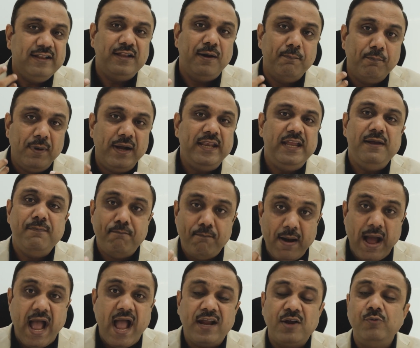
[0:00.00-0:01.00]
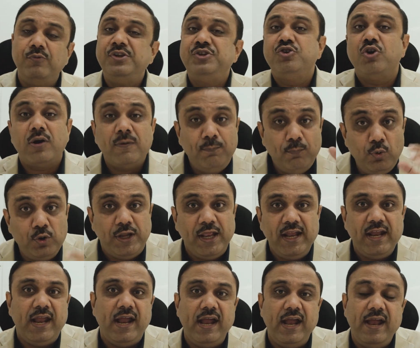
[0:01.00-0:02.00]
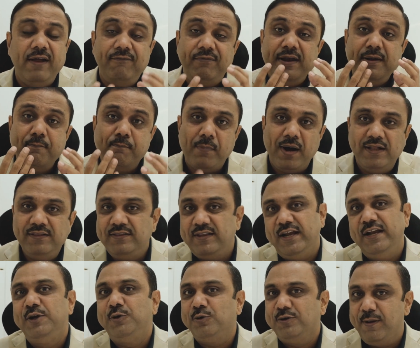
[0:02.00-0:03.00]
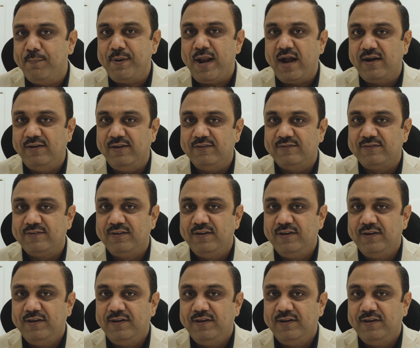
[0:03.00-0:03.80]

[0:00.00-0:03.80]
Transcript: the money back which you are putting every month into the practice.